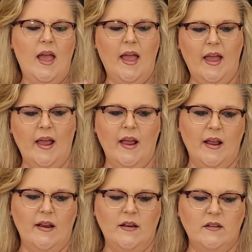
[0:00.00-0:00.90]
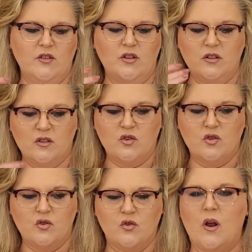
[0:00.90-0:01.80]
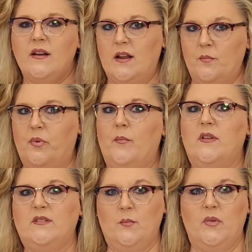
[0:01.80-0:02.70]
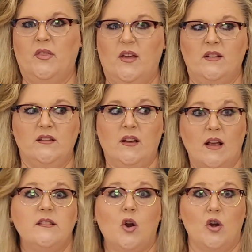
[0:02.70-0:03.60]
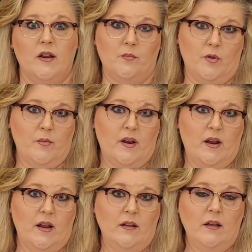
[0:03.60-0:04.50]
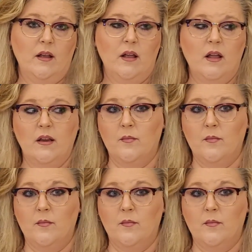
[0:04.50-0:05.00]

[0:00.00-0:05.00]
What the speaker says: and she's tried to implement some of the things that I started implementing into